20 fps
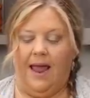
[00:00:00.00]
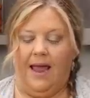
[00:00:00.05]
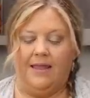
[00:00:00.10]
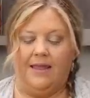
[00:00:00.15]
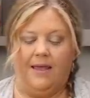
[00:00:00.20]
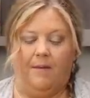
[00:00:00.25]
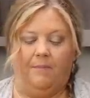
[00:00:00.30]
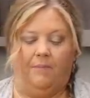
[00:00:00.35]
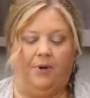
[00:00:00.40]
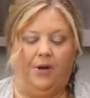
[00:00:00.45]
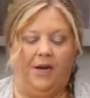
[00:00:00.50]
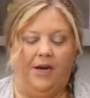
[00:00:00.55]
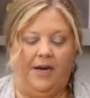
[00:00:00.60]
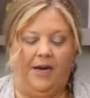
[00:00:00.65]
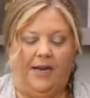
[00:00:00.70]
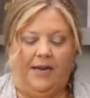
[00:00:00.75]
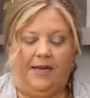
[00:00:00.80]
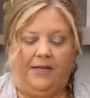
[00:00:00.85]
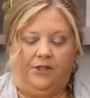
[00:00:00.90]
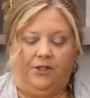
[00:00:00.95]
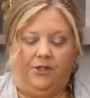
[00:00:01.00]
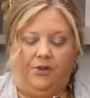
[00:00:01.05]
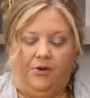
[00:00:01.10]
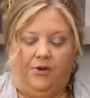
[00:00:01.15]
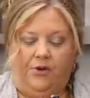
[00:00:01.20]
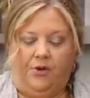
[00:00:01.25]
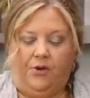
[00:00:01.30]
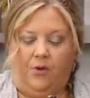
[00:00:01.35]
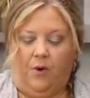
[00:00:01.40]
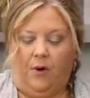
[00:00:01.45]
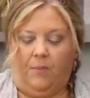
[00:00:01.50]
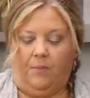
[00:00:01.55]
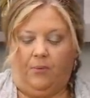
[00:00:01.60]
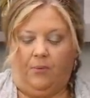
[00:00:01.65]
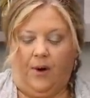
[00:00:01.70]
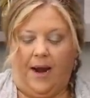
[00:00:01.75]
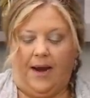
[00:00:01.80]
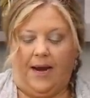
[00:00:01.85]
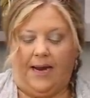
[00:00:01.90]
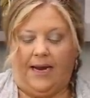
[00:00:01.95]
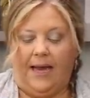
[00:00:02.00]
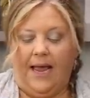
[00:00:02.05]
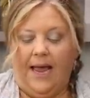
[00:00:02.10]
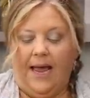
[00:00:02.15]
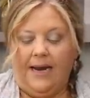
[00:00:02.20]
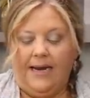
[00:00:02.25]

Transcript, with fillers: and then put it into your breading.